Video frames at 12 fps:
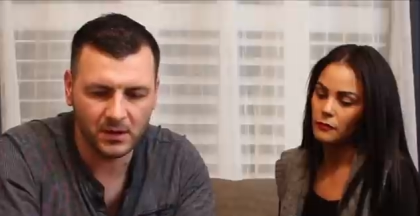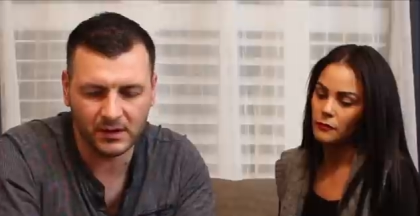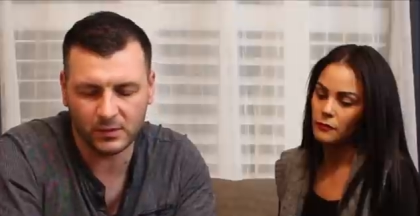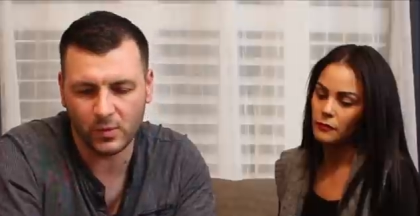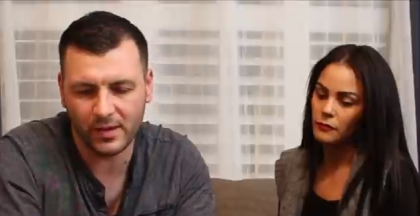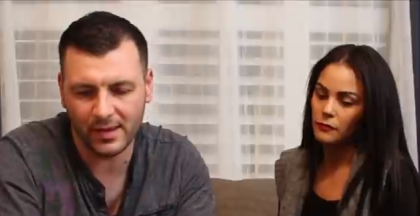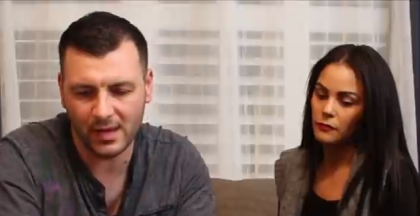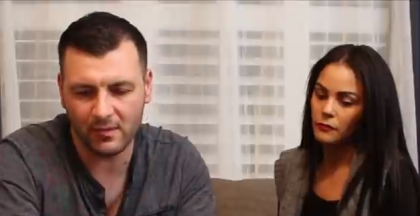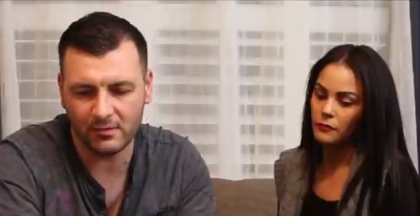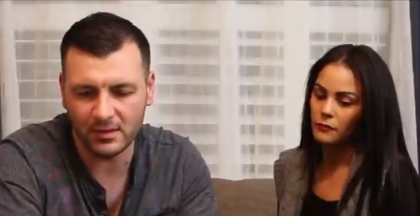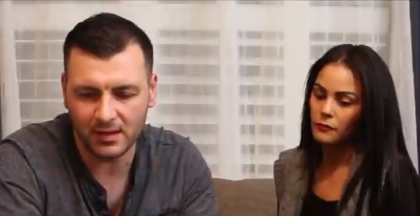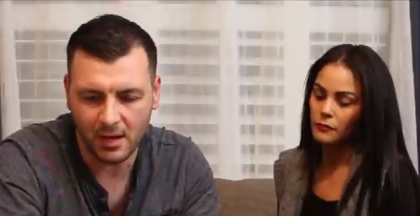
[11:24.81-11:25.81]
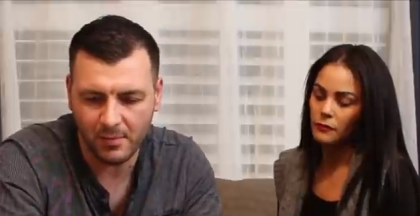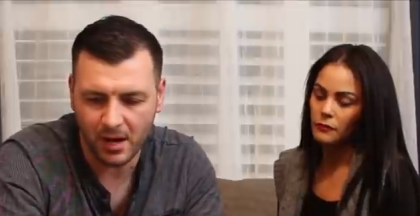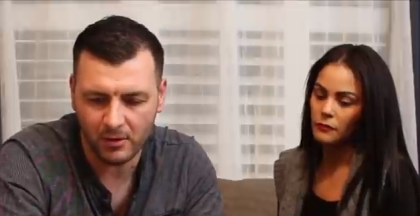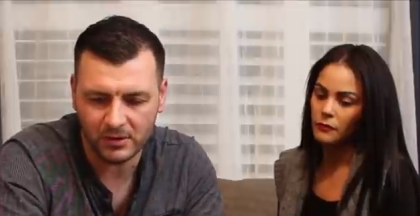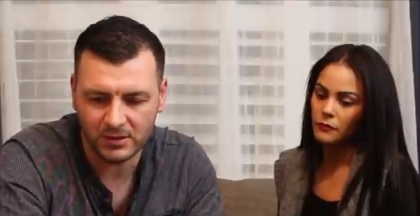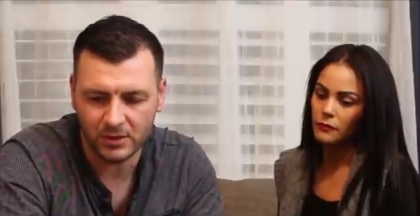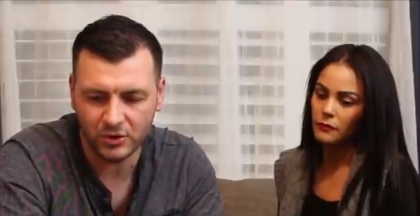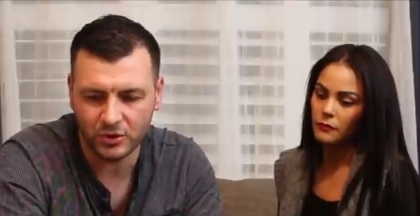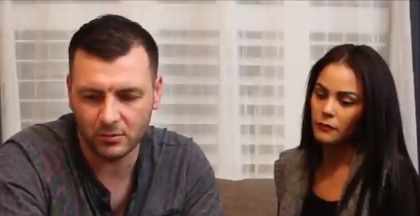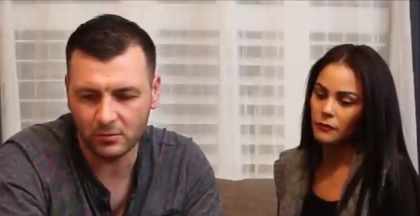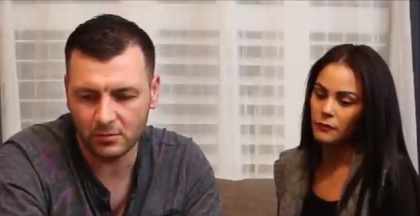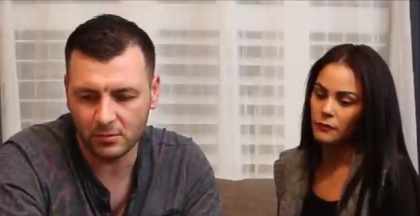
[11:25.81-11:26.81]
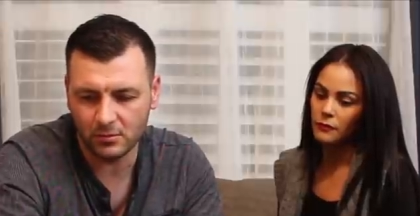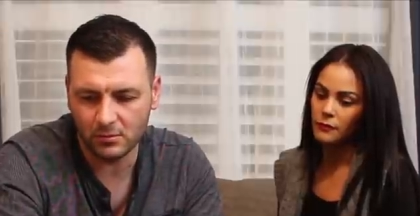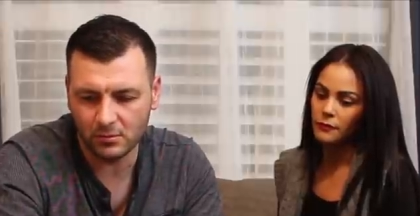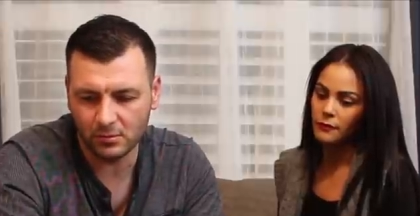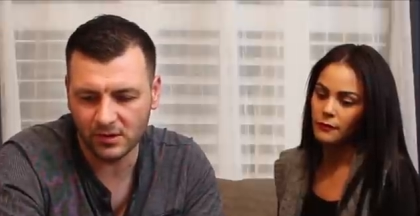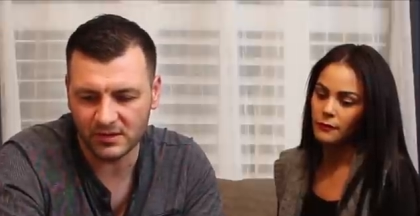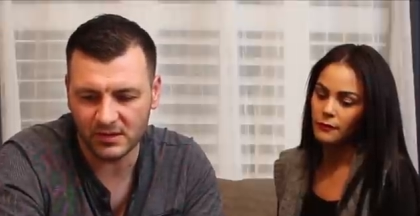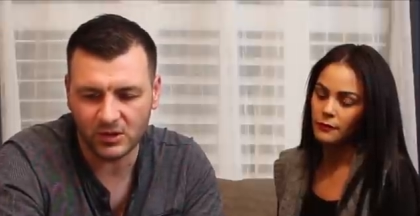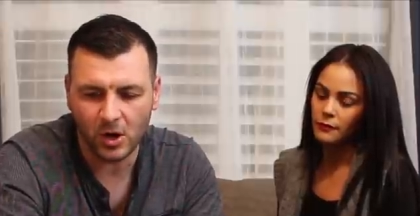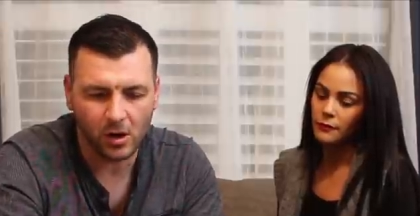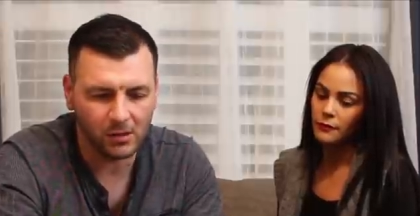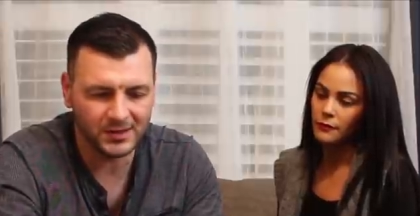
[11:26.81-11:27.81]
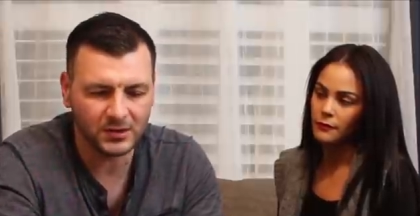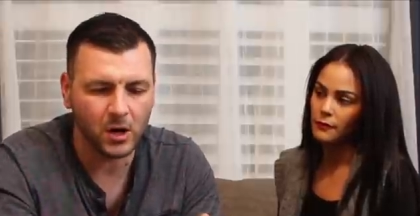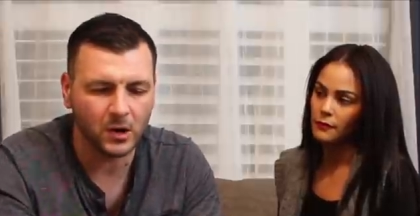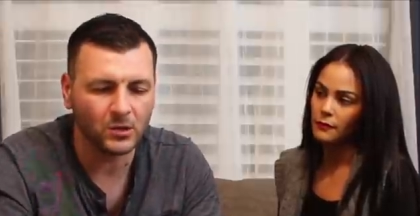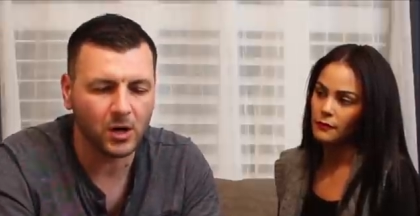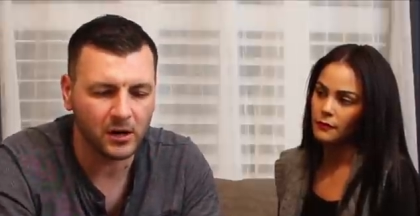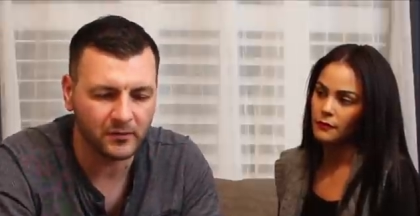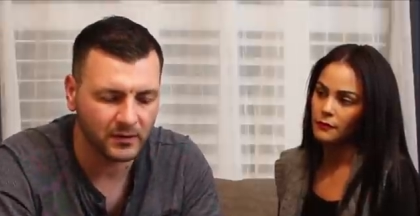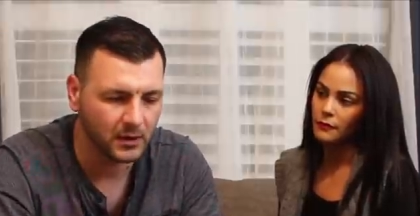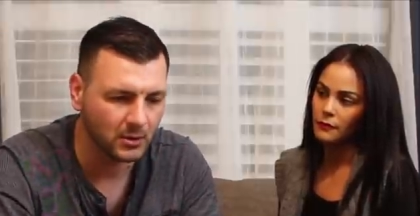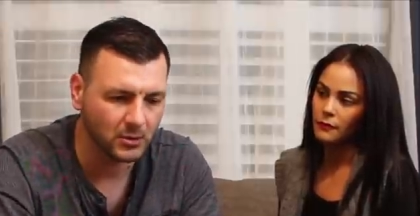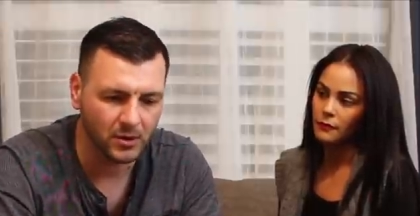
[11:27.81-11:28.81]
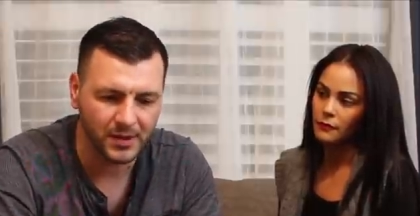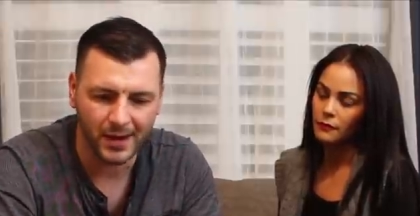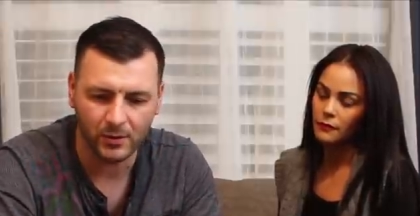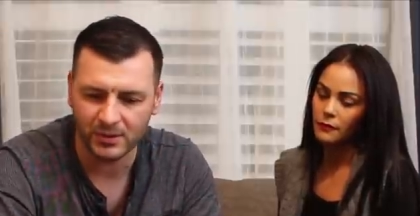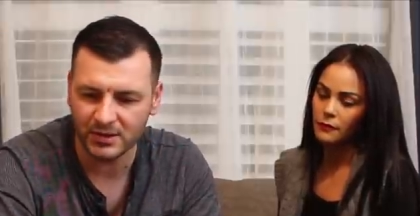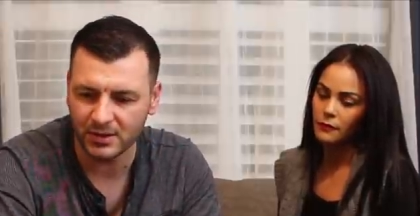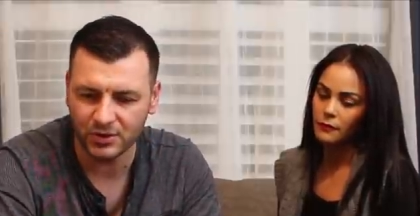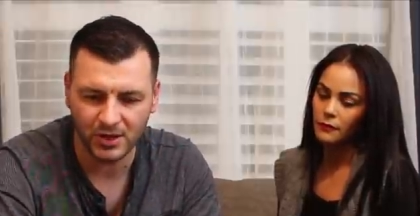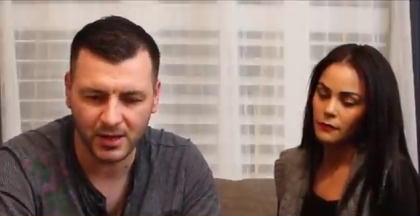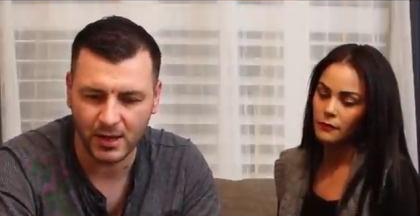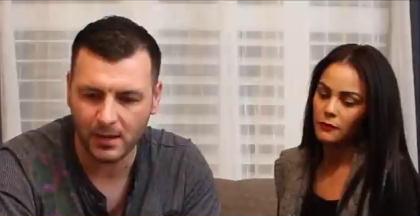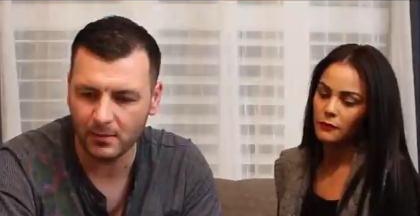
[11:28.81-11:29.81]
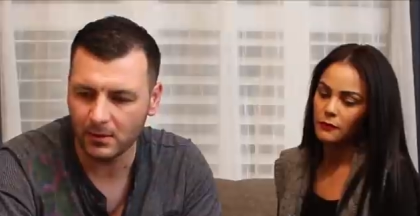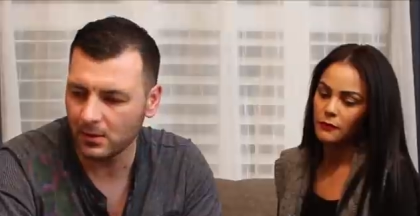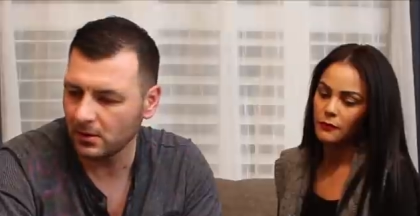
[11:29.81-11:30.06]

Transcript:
Speaker 1: and that's why they gave it the name Heritage, because it's got, it's got a lot of the Guerlain heritage in it.